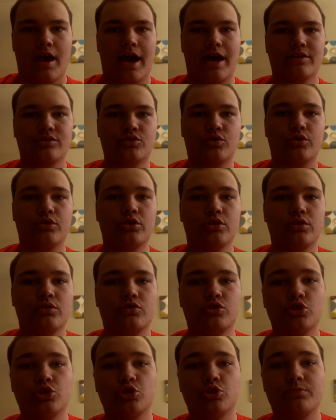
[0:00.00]
How's it going,
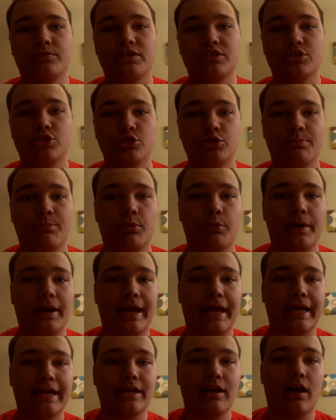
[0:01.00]
YouTube? This is your boy
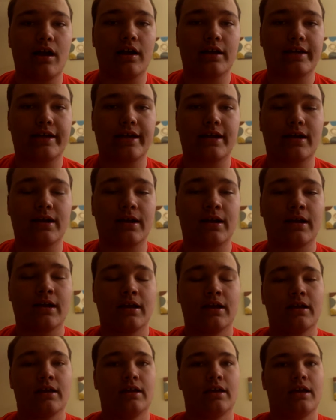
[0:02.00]
Hey Dog here,
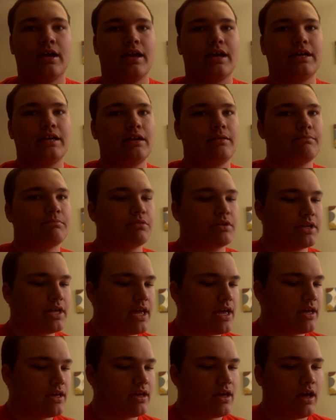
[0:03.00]
and I'm
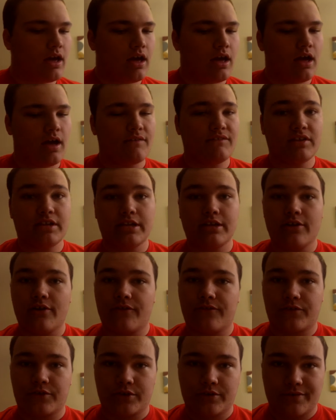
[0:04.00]
bringing a
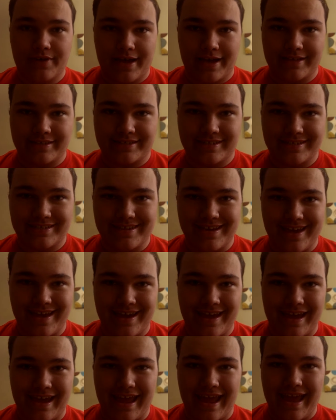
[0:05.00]
video for you guys
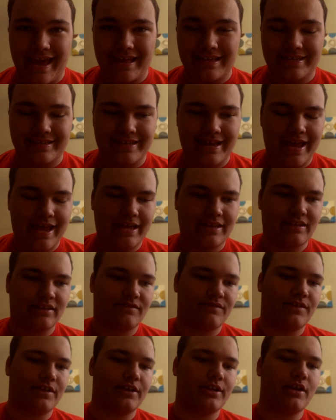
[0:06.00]
today. And today,
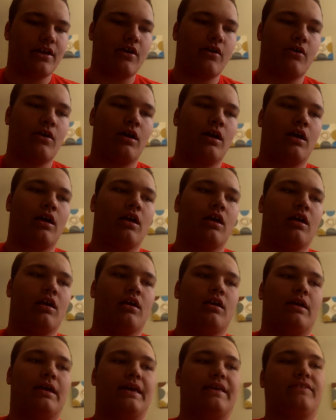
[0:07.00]
this video
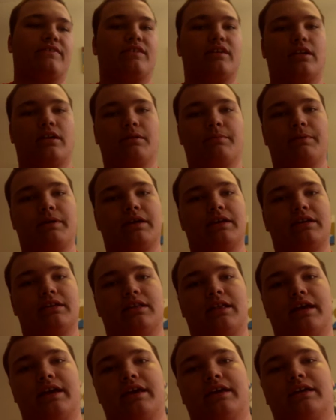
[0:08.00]
is gonna be
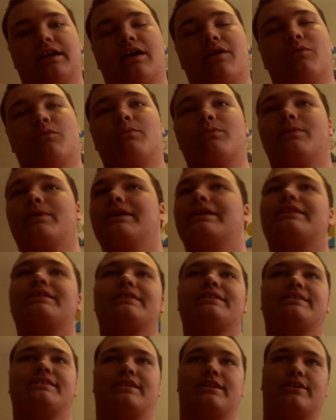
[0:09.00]
like a
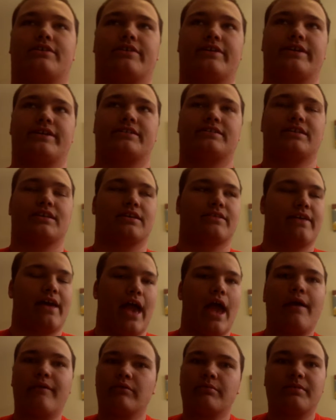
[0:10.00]
weekly series
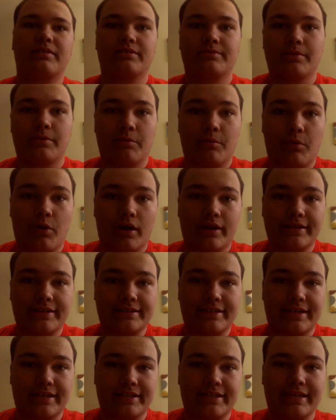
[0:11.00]
that everyone's been
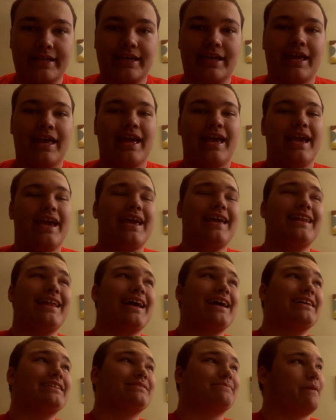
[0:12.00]
wanting lately, and
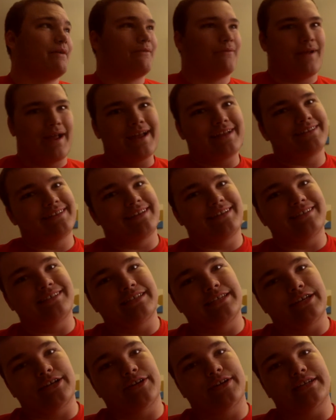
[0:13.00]
that's my ranting
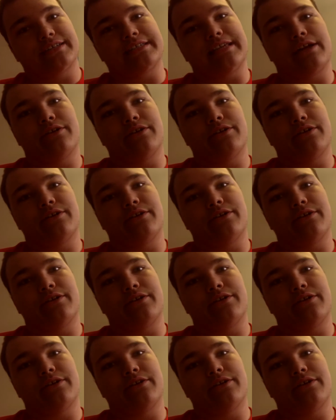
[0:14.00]
series.